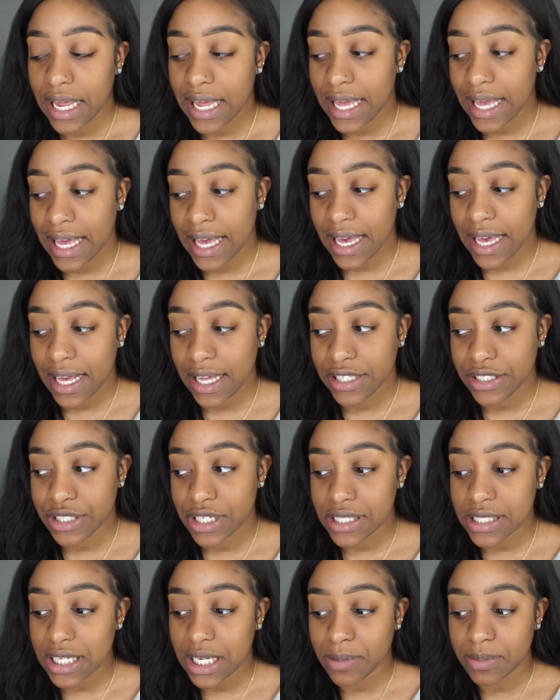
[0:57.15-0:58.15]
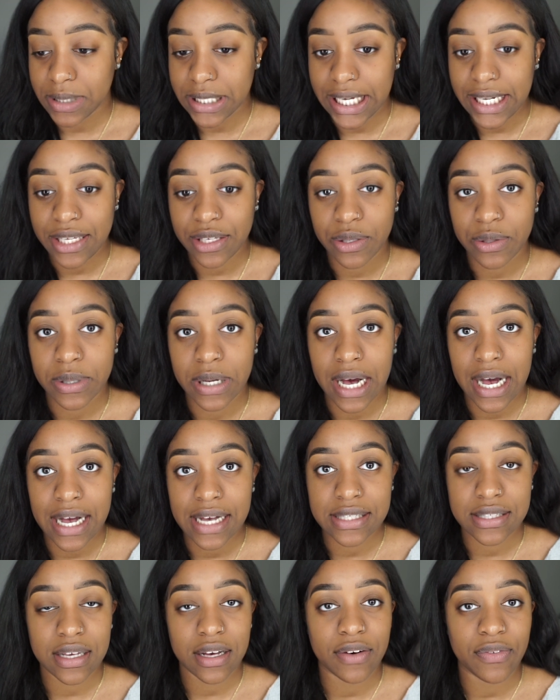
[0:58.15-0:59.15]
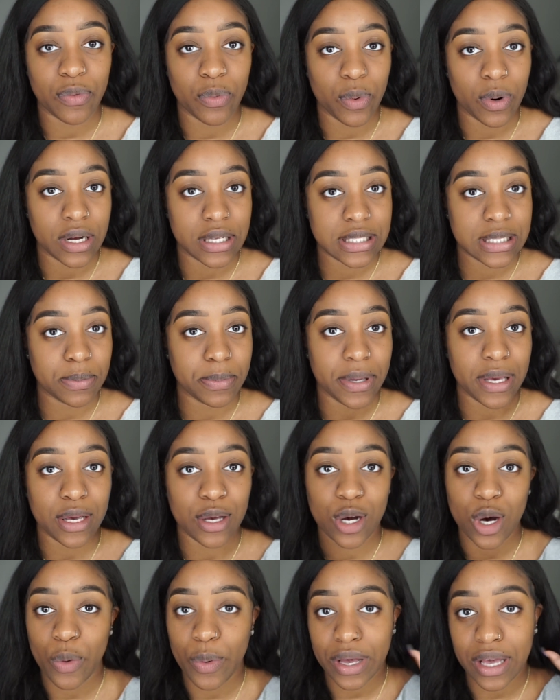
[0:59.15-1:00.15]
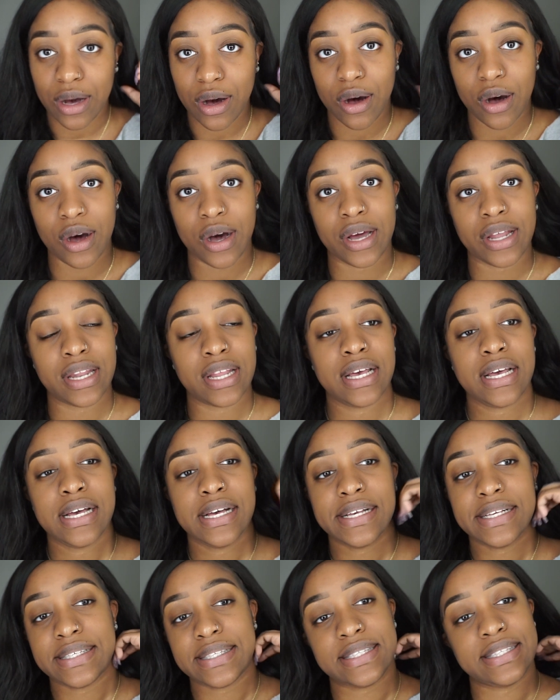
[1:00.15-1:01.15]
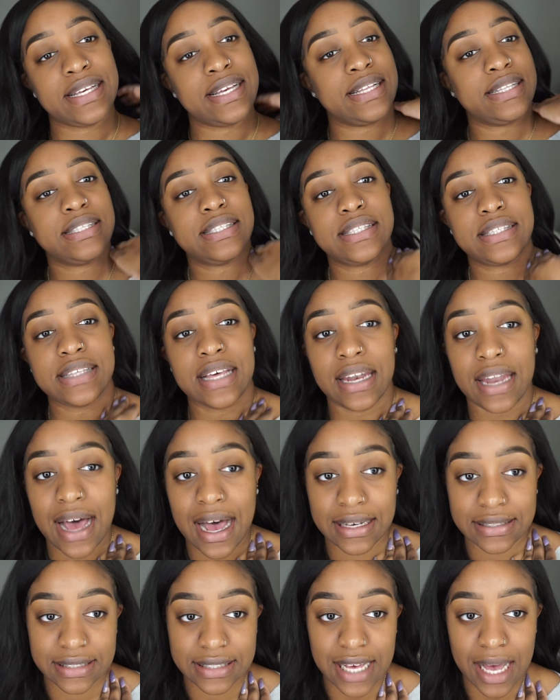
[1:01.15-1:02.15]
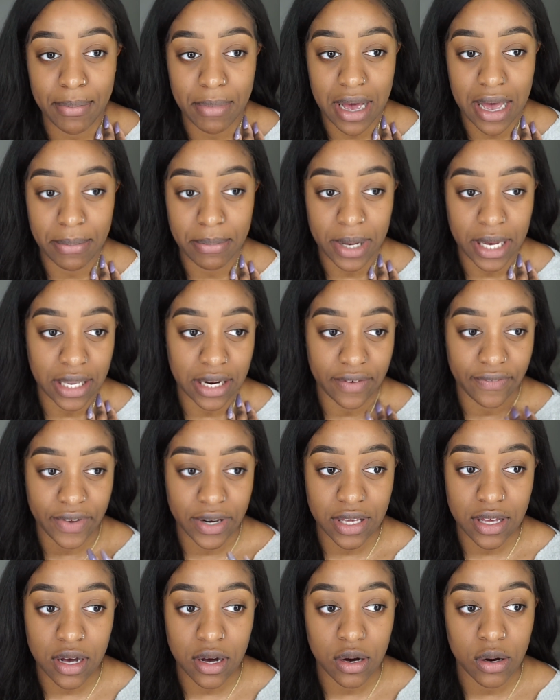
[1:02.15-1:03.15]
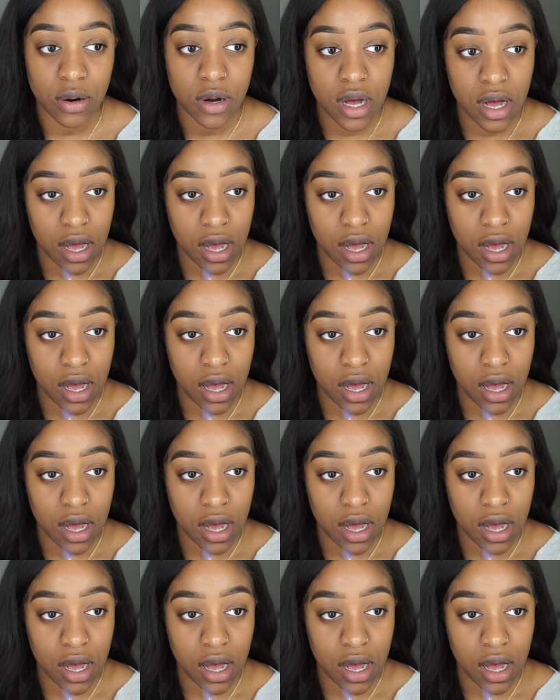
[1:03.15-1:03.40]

and just updating you guys of what's been going on since the last time I made a video.